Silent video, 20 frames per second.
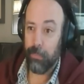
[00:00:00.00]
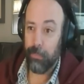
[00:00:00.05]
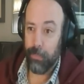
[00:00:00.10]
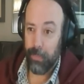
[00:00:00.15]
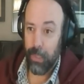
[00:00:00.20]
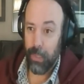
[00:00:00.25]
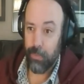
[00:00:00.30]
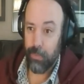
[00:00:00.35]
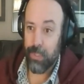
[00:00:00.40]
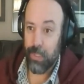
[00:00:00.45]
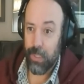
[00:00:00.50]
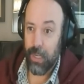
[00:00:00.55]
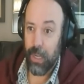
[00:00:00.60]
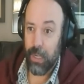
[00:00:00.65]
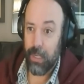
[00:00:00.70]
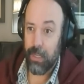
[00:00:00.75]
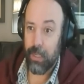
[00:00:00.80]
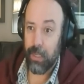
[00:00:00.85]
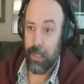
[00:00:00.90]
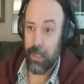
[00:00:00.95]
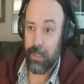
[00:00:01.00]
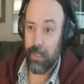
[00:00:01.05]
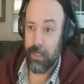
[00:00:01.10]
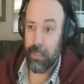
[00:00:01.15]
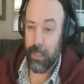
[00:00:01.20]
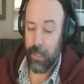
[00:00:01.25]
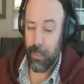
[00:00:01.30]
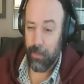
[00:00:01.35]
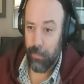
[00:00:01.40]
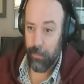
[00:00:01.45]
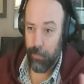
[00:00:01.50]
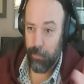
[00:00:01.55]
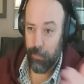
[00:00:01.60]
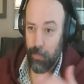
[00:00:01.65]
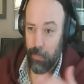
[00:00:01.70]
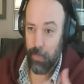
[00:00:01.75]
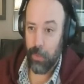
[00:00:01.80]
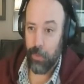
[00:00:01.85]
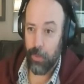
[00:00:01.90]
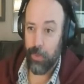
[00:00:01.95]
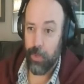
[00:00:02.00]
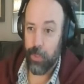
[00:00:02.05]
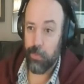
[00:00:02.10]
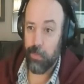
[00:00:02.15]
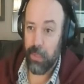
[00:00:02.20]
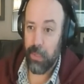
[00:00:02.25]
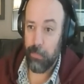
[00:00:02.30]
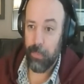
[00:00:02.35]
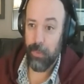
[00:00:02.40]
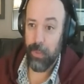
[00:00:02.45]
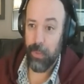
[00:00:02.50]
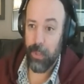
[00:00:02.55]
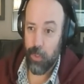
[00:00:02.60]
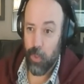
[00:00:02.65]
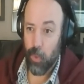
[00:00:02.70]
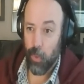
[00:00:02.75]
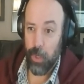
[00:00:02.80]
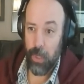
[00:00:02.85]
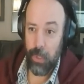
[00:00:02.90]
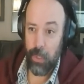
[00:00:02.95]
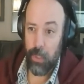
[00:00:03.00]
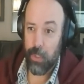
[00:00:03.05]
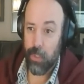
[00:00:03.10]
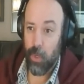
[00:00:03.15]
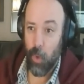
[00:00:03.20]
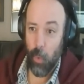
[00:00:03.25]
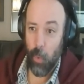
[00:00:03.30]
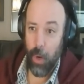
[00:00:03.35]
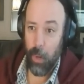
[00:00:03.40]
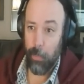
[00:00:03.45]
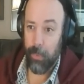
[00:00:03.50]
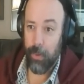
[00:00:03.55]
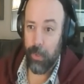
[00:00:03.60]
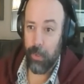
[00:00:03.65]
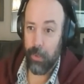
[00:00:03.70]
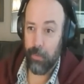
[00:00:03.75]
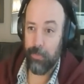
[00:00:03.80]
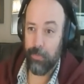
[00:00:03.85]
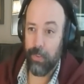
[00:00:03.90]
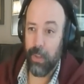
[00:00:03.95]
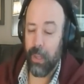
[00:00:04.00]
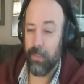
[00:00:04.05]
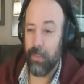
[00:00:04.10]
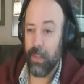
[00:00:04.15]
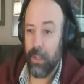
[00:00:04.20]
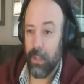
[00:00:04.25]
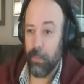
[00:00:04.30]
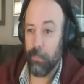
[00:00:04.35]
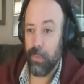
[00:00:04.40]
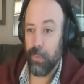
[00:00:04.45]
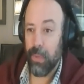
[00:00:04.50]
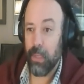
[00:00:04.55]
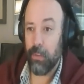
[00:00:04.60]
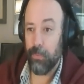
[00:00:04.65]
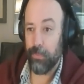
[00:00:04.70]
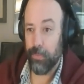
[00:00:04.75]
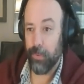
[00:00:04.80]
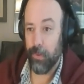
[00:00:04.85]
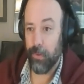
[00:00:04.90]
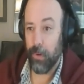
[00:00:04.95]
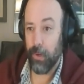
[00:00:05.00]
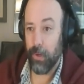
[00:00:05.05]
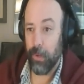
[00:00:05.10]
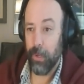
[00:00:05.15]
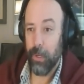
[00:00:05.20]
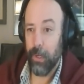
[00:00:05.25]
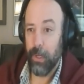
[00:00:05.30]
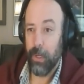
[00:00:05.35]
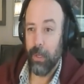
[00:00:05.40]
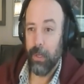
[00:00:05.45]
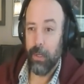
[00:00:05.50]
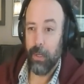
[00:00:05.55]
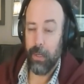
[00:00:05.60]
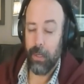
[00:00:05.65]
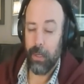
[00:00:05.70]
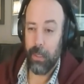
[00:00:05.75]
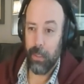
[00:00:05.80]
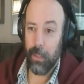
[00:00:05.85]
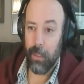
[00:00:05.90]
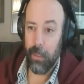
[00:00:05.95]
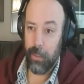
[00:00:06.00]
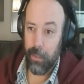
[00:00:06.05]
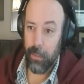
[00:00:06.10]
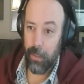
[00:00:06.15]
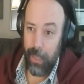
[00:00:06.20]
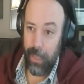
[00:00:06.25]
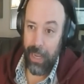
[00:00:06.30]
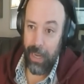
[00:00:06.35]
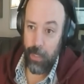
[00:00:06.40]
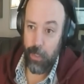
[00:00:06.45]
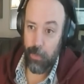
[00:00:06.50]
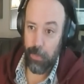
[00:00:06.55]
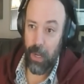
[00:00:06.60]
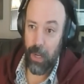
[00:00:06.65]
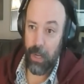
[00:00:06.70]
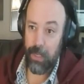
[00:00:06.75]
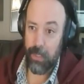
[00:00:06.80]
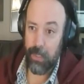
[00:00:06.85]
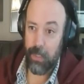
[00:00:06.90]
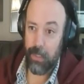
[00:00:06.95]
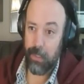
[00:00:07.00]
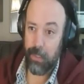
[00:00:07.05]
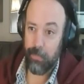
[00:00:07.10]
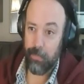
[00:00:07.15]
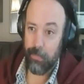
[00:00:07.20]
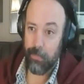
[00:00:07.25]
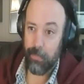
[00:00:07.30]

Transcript: And that was the idea, is that, you know, there's people that join this cooperative and they compete for cash prizes.